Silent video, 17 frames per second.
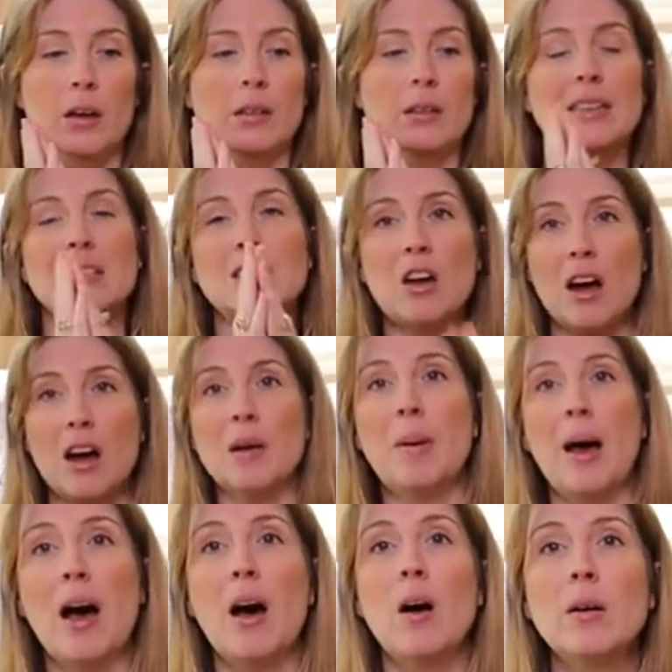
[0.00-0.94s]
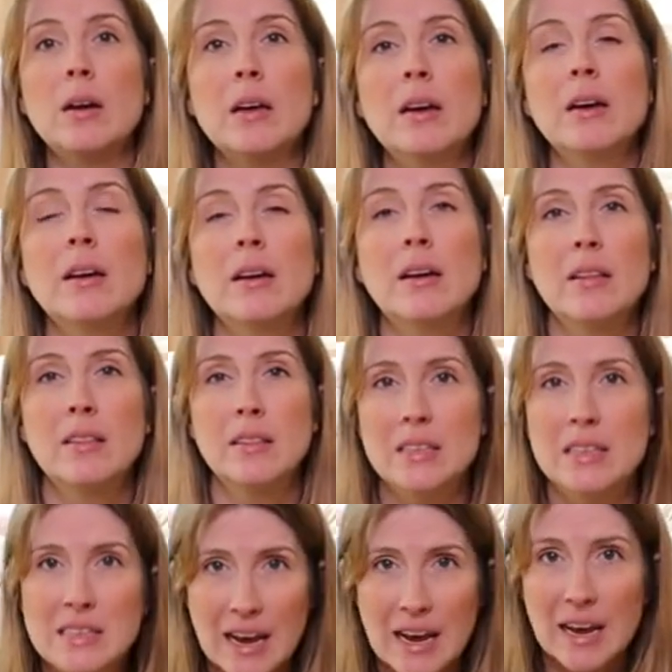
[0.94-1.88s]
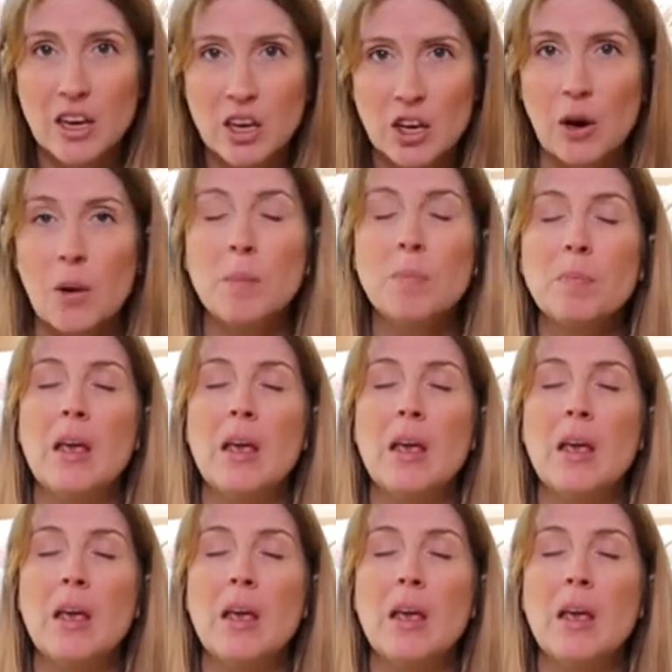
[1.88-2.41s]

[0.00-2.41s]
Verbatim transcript: let's talk about the stay cue.